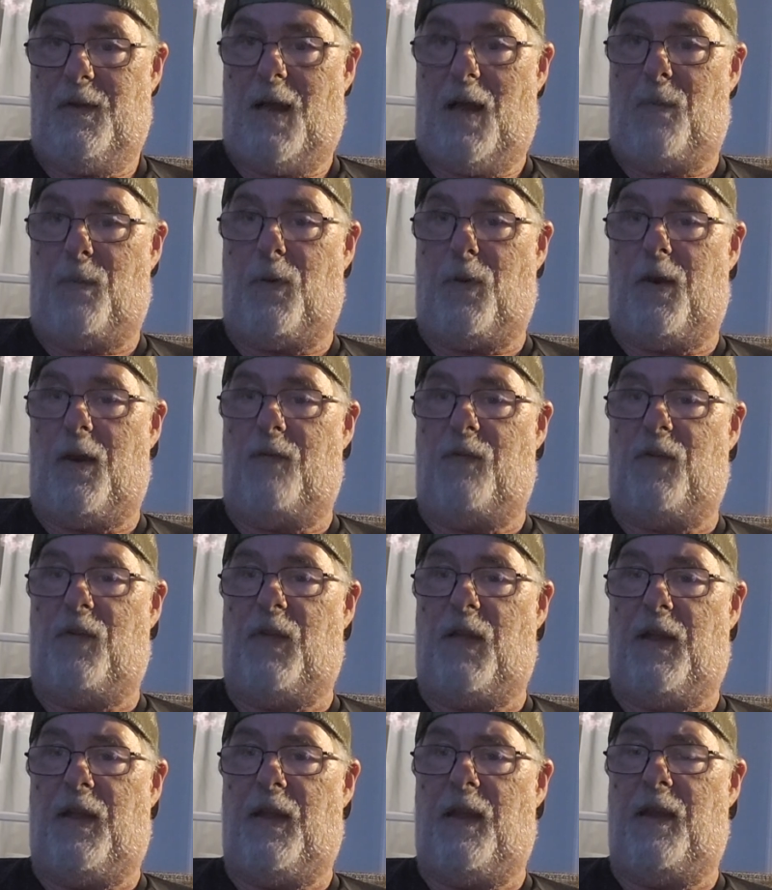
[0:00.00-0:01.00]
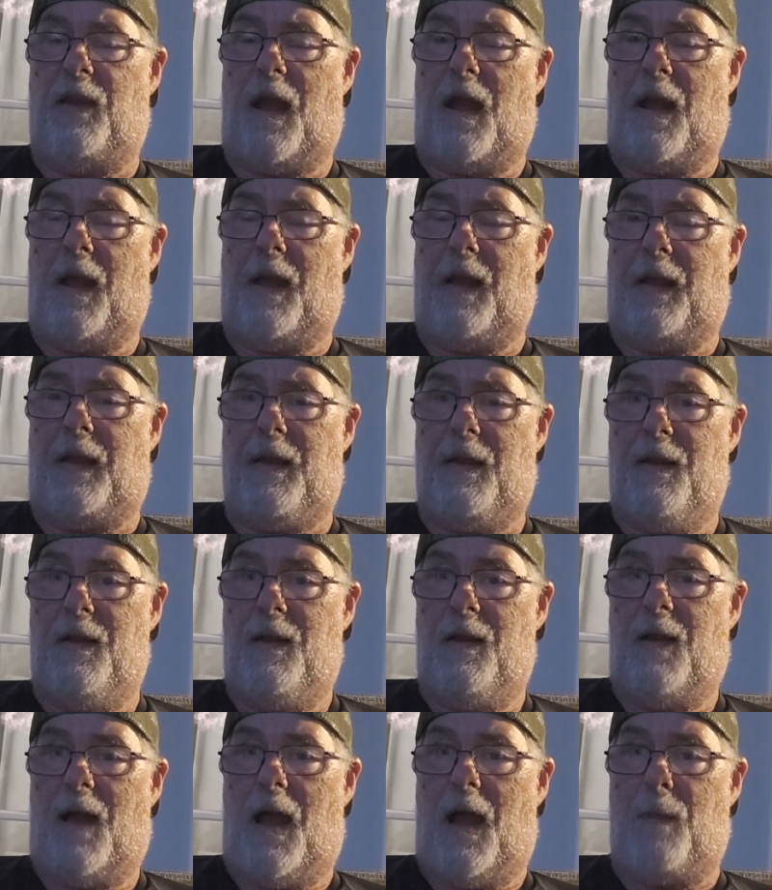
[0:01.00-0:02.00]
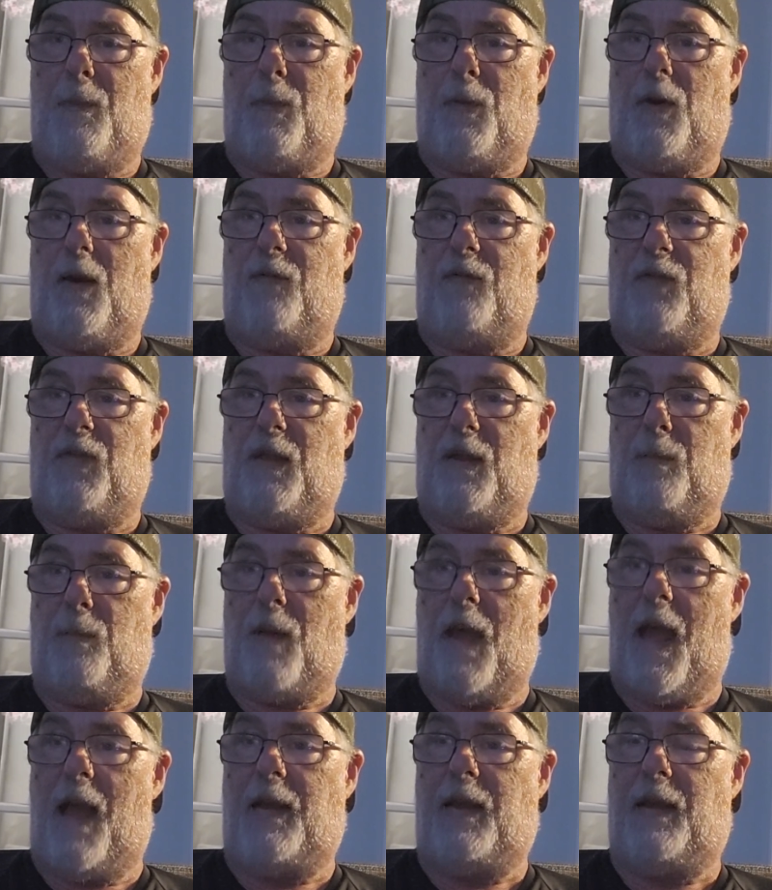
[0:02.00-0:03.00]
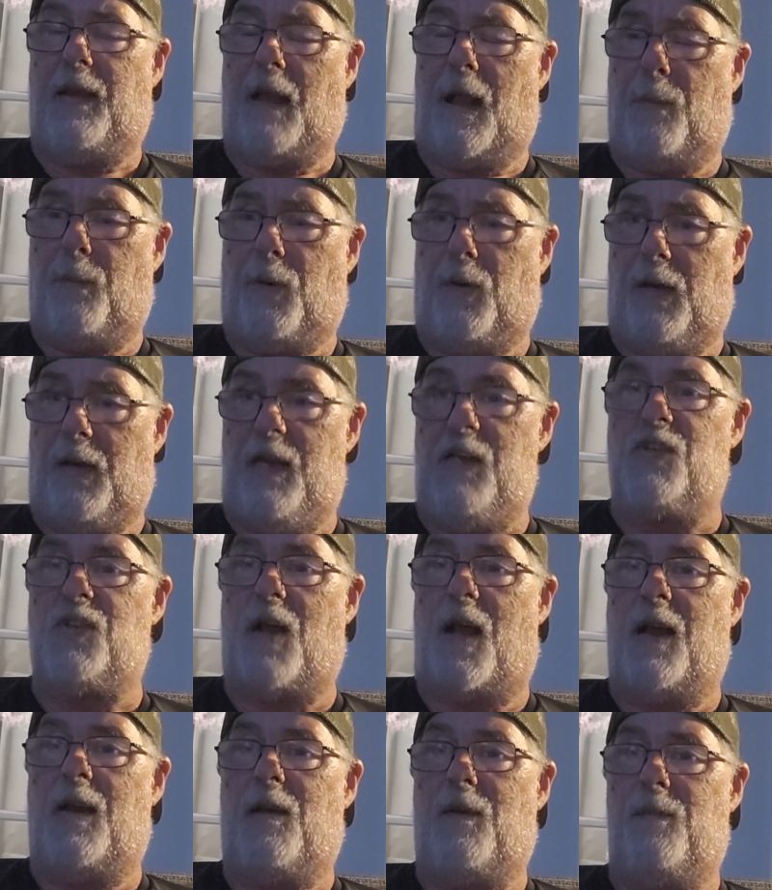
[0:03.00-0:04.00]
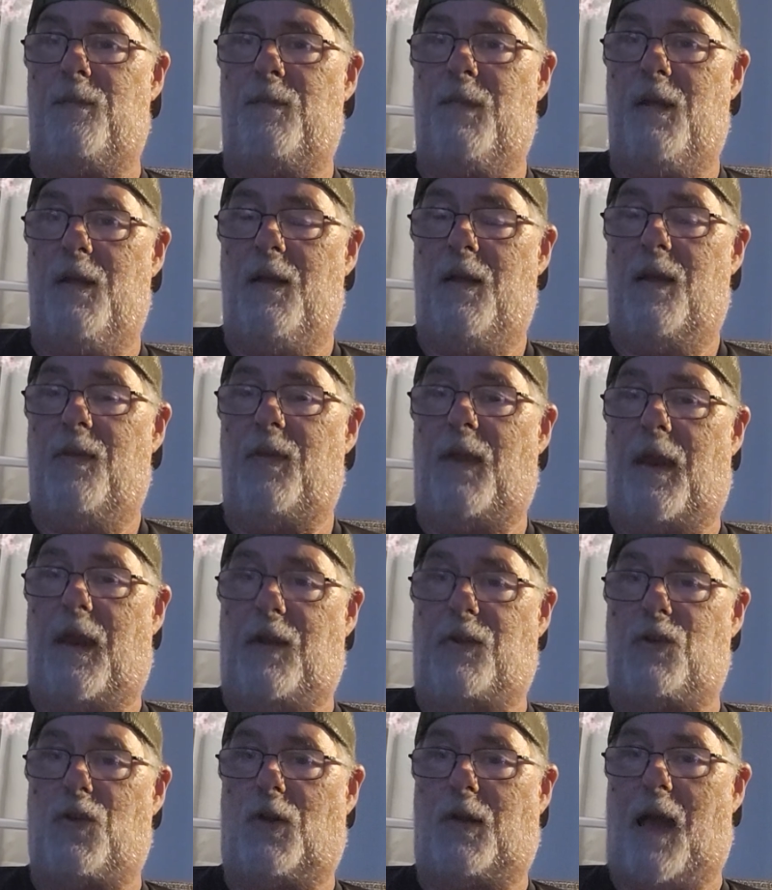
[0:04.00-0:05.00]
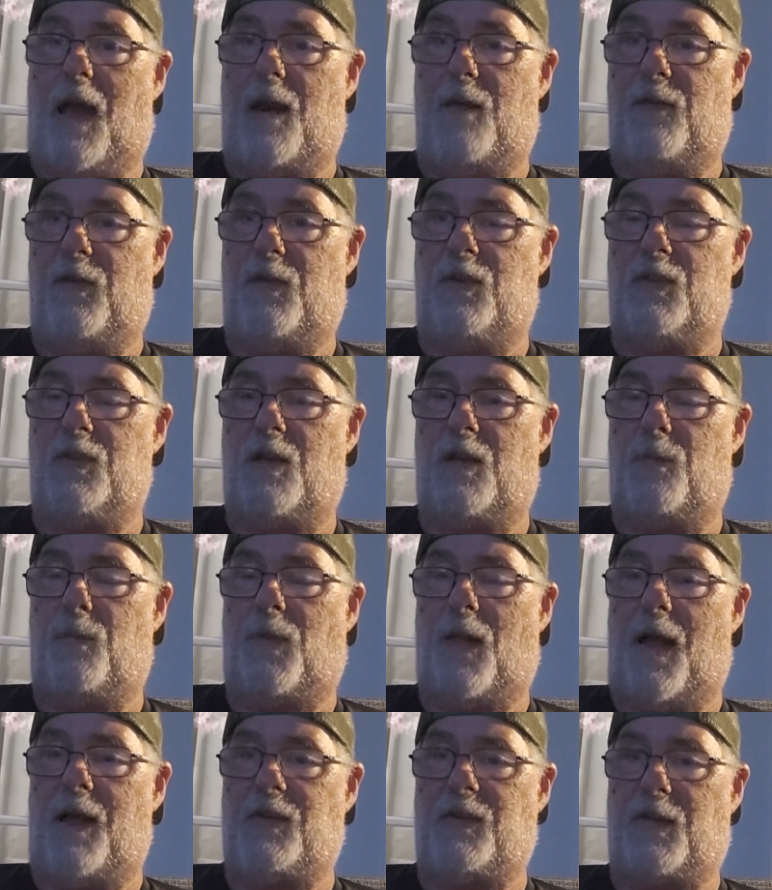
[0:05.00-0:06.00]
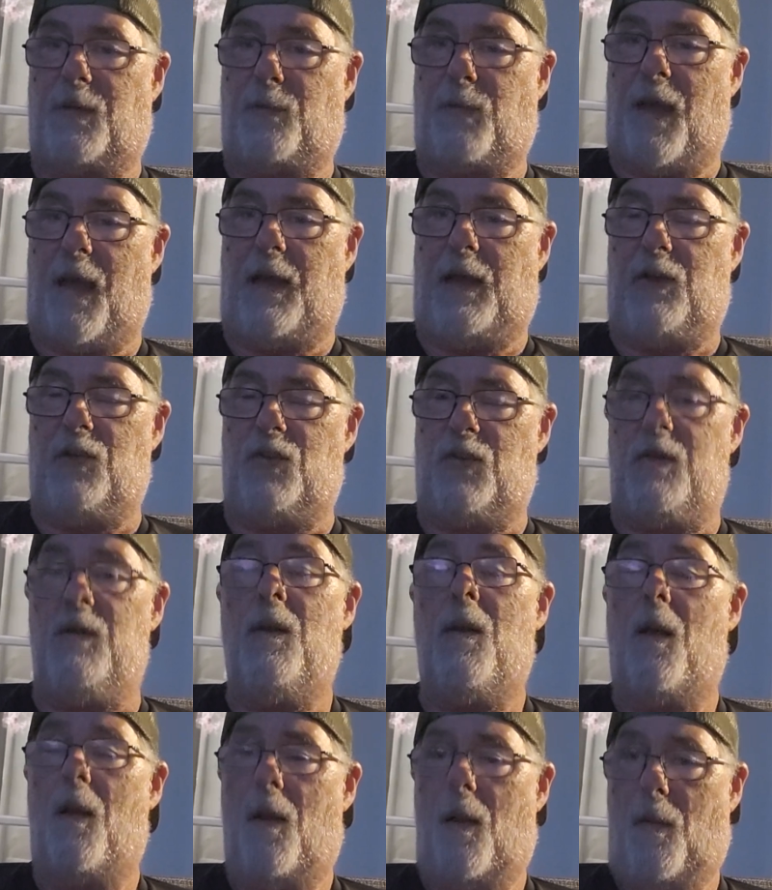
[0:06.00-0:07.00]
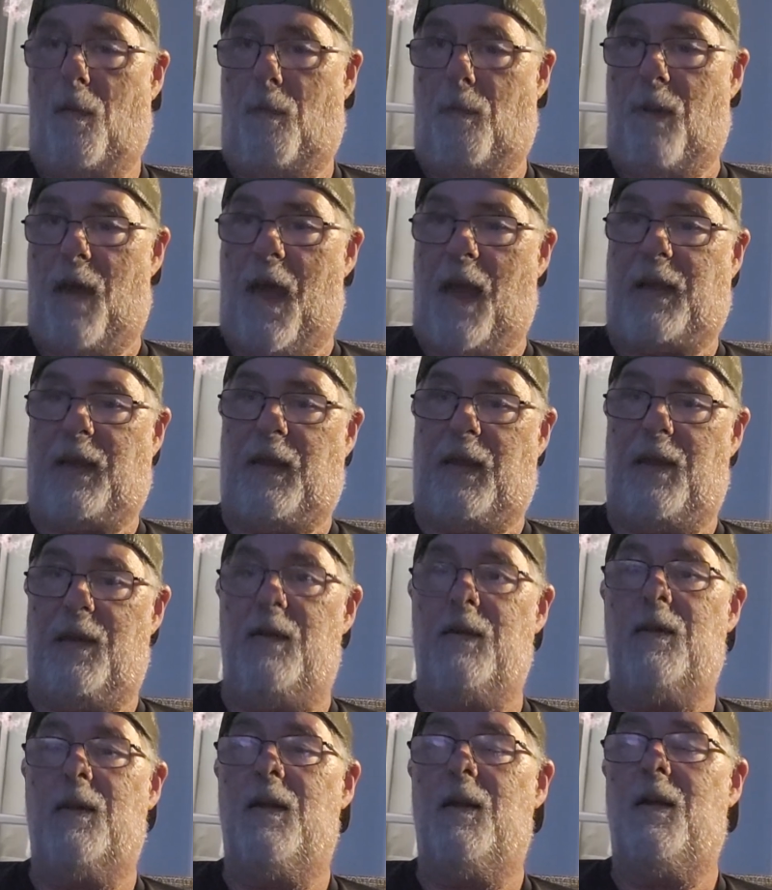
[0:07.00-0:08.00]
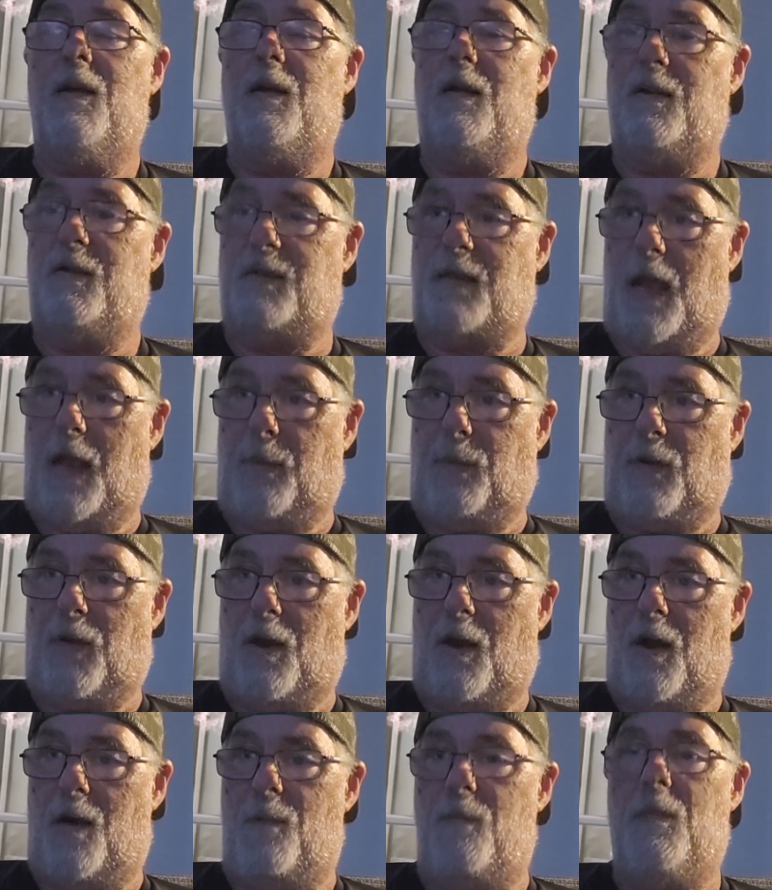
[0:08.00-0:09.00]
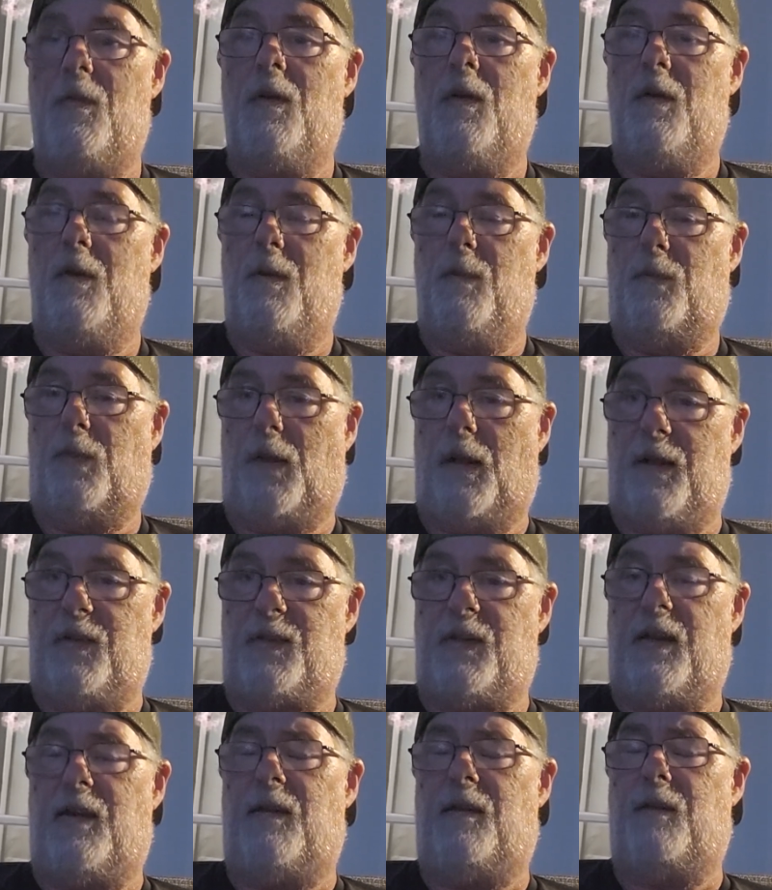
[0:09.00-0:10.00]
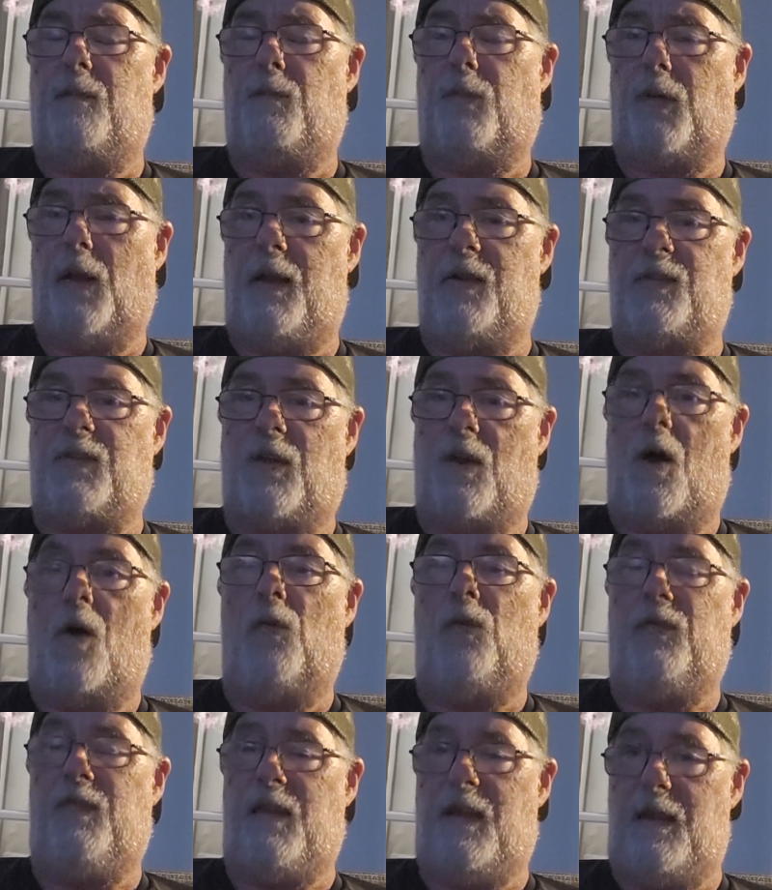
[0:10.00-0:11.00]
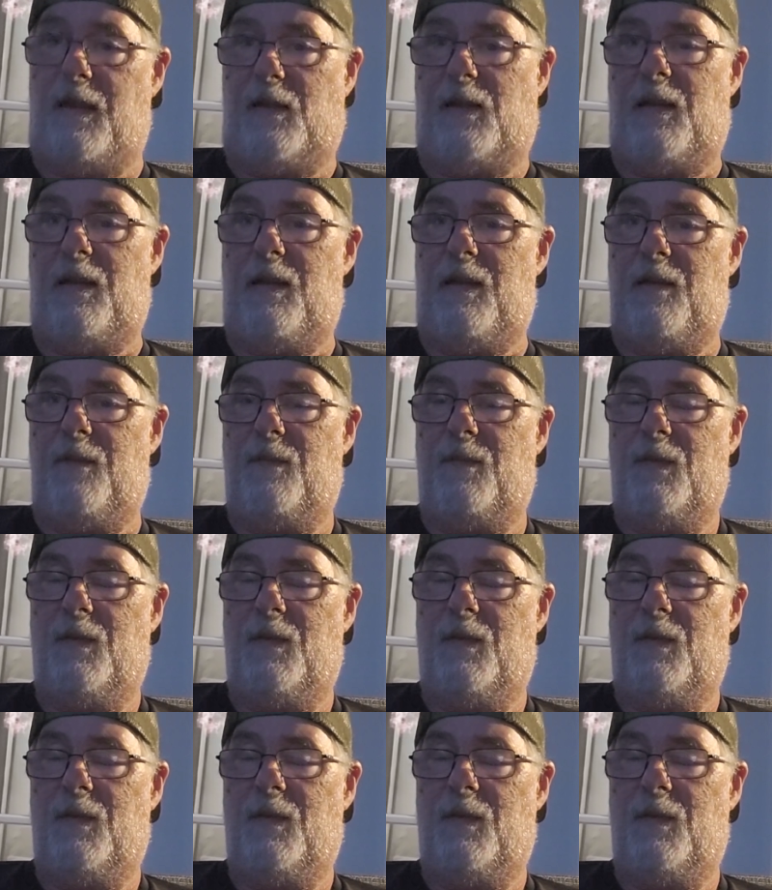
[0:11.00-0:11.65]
I put everything in. I put everything back. I put each item that I took out of its plastic packaging back in, taped it up, placed it all neatly